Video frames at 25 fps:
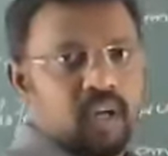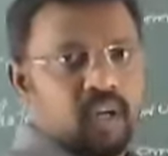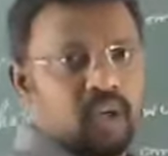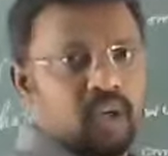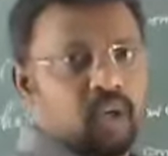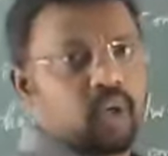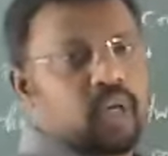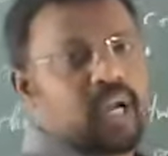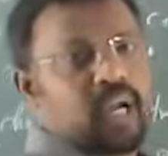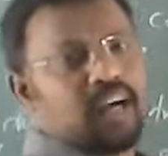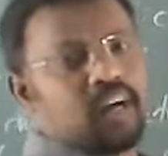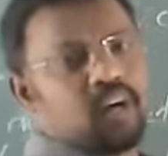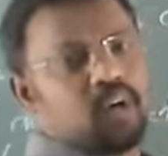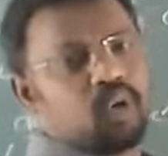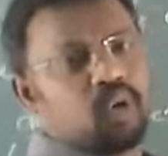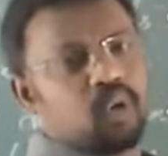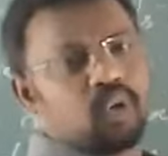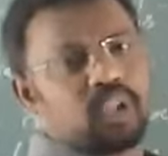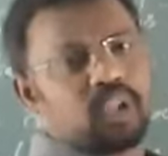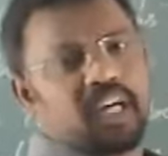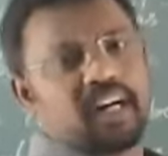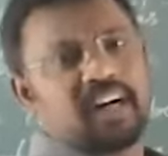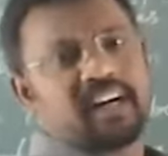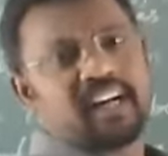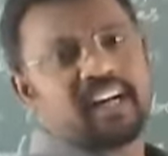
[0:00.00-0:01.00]
You can do
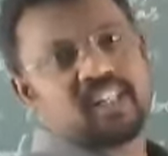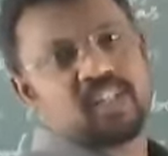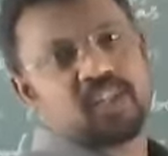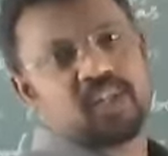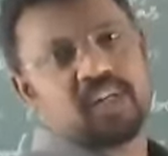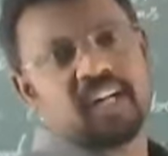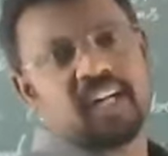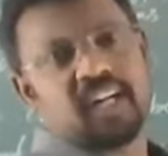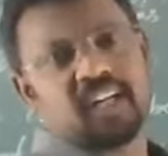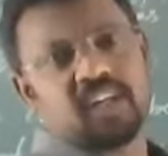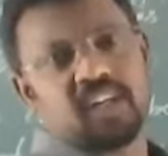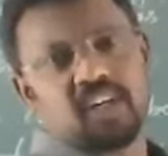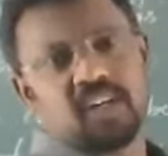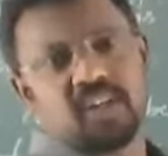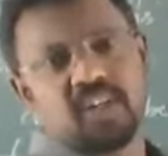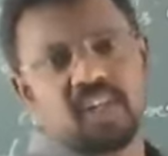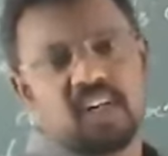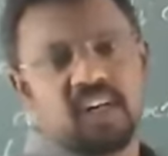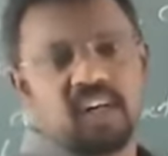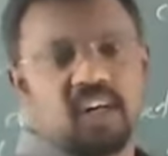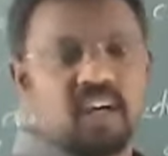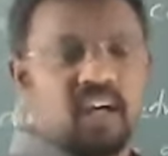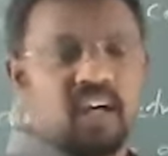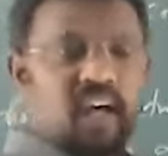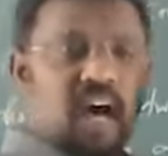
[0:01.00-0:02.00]
the
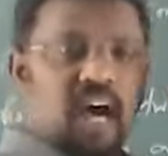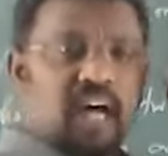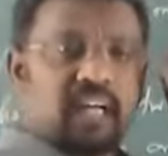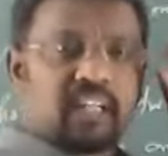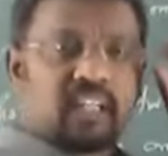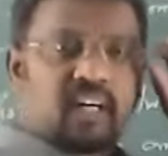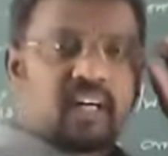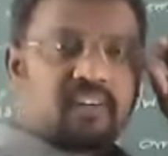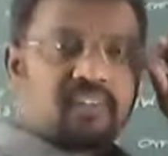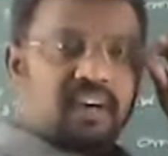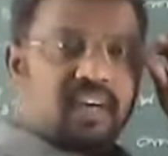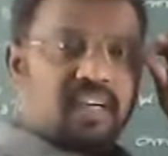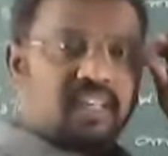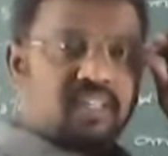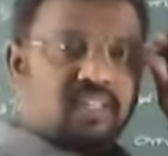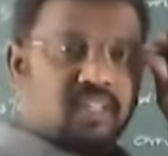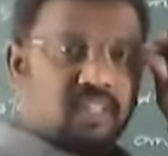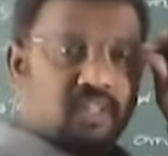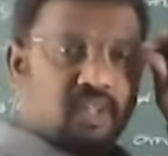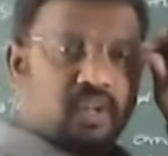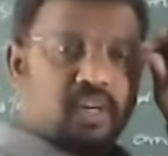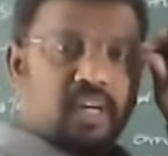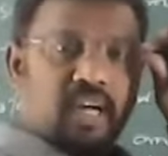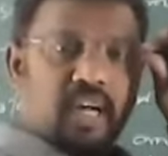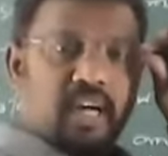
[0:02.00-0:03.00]
rationalization, otherwise
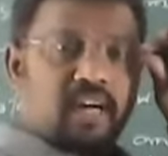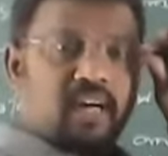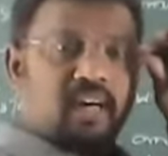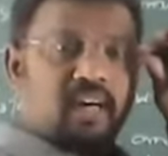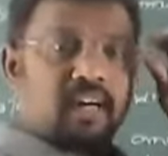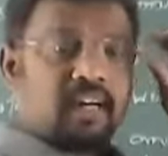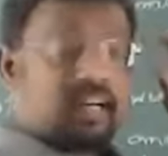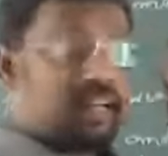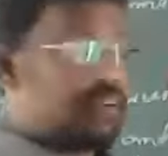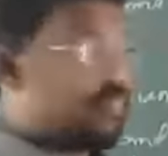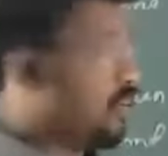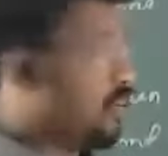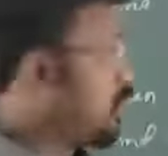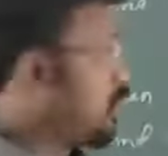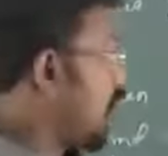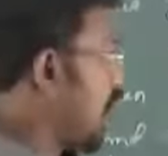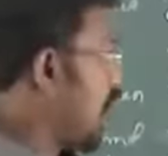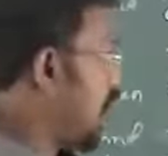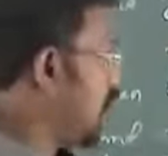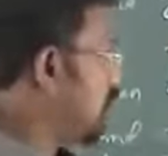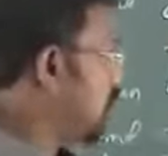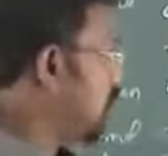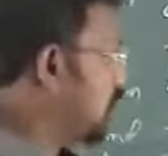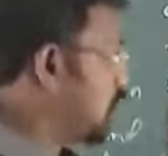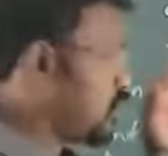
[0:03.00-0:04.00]
you can leave it
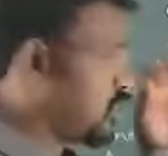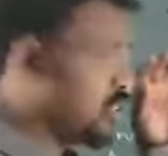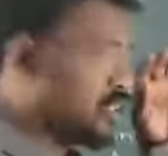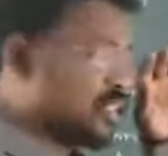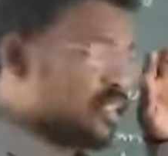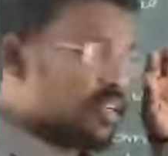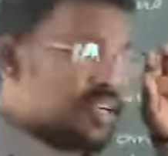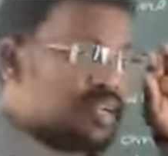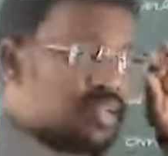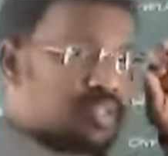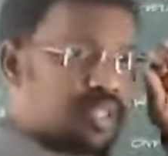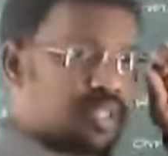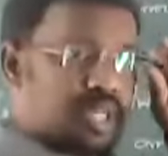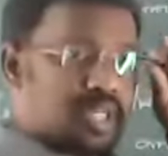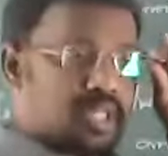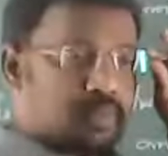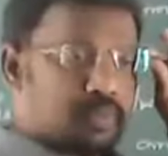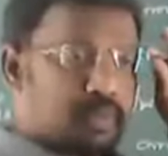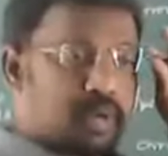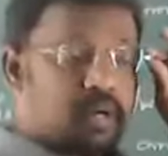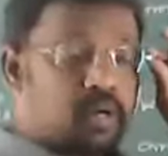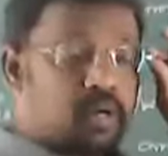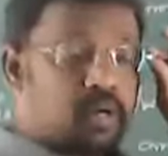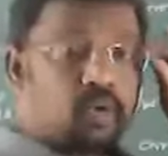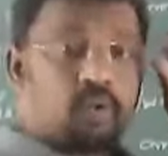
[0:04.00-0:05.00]
like that, 6
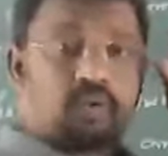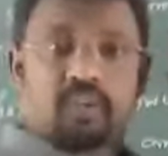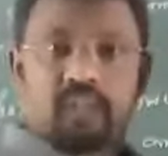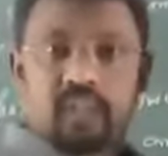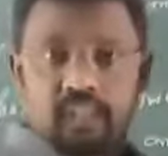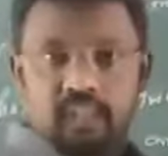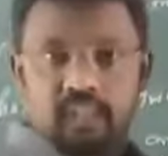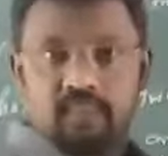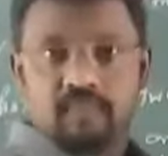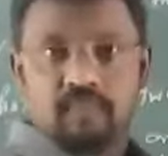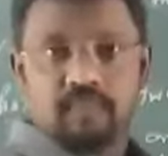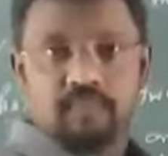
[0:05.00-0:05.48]
by root 3.